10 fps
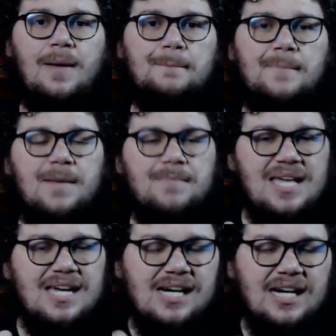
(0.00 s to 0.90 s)
But
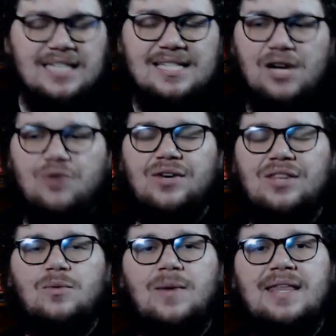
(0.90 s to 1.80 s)
because they are written
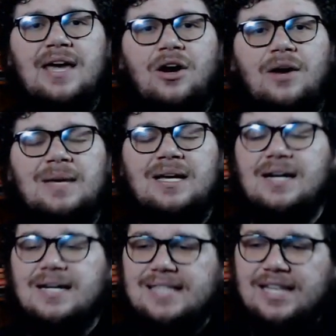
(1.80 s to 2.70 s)
the way they are,
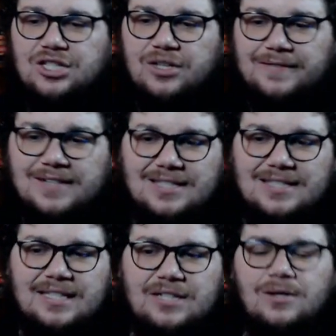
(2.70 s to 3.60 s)
because they are so
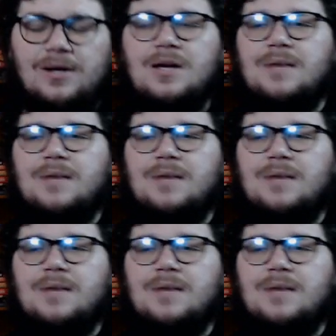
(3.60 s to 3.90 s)
facile,